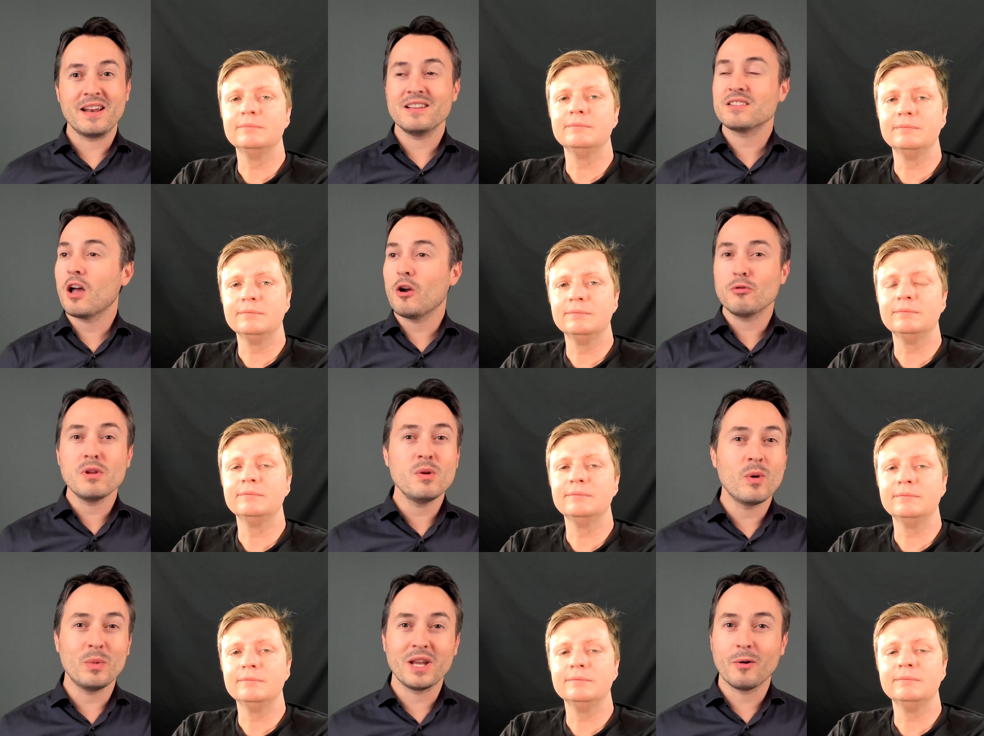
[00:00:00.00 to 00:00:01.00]
Speaker 1: and it's only
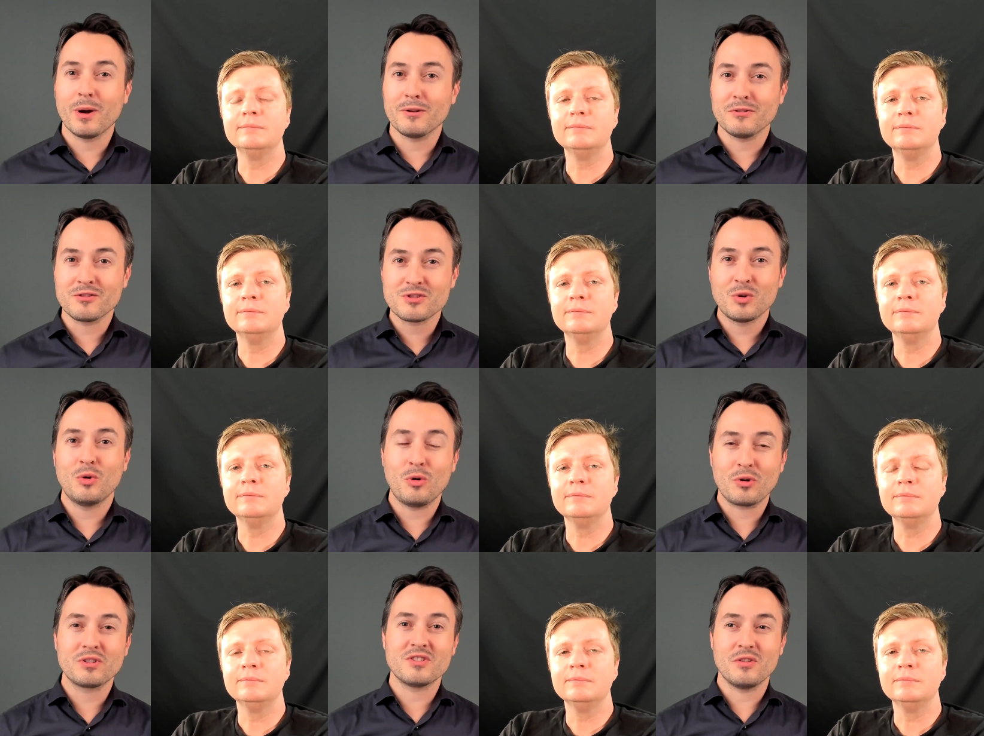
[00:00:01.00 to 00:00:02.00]
when we go out and
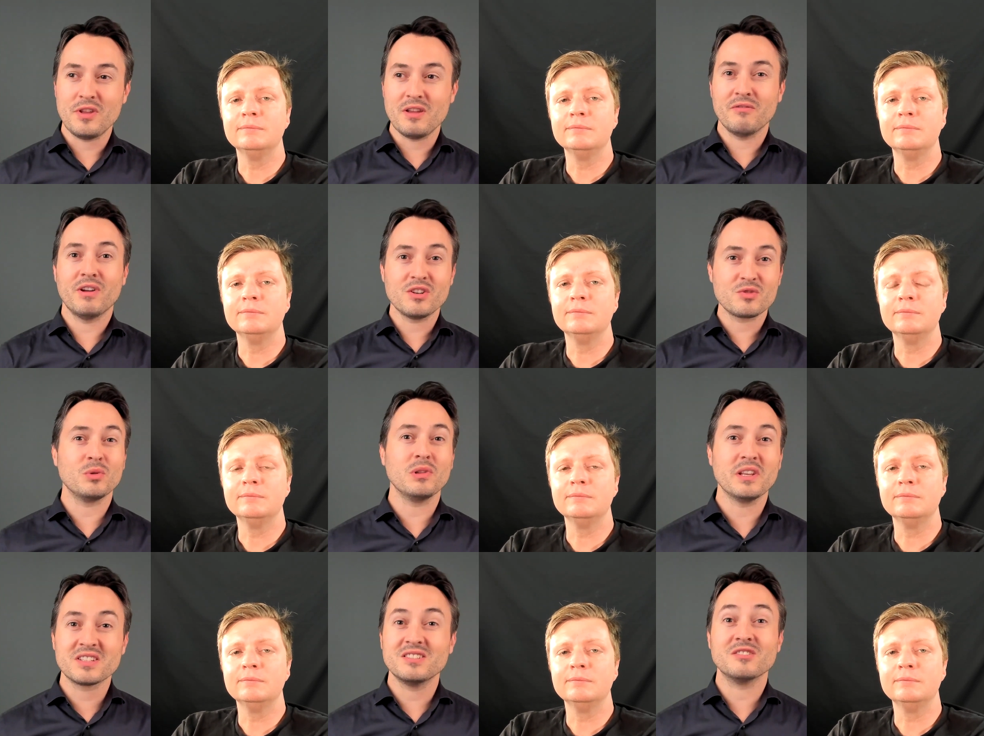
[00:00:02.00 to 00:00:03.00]
talk to the eventual
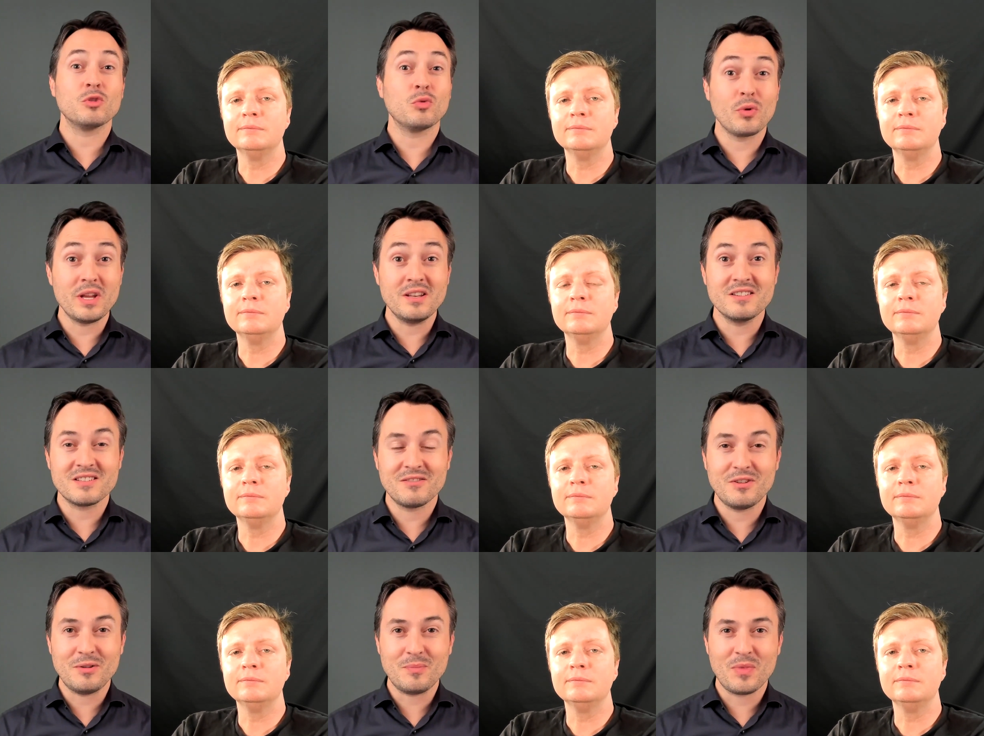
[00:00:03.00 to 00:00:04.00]
listeners or readers
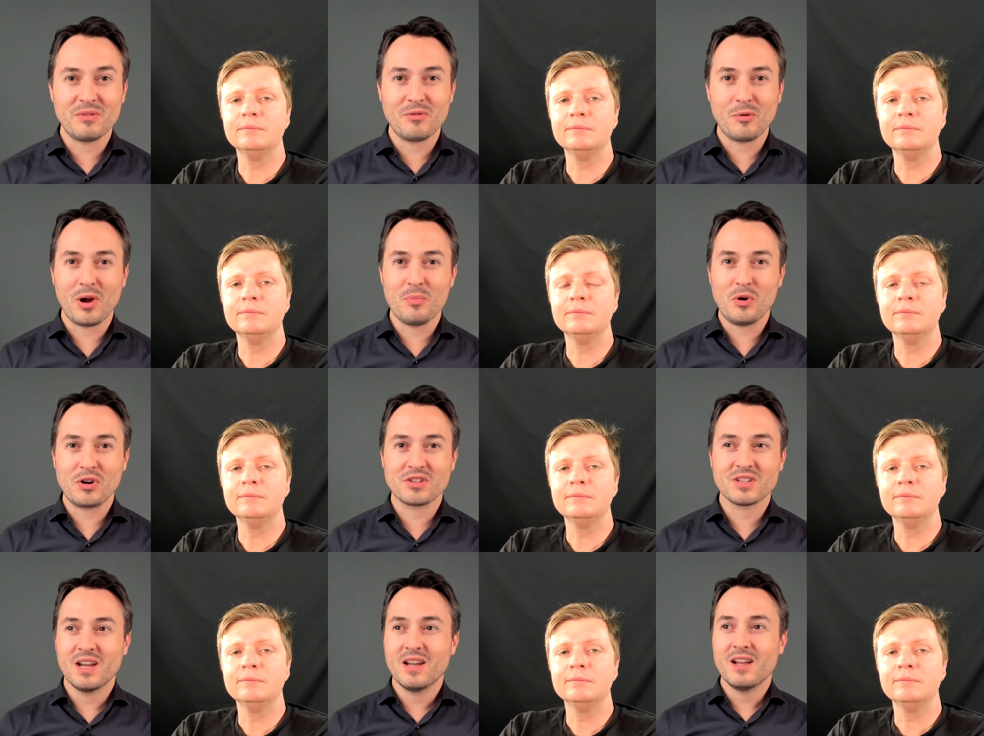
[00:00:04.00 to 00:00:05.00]
if you if you write books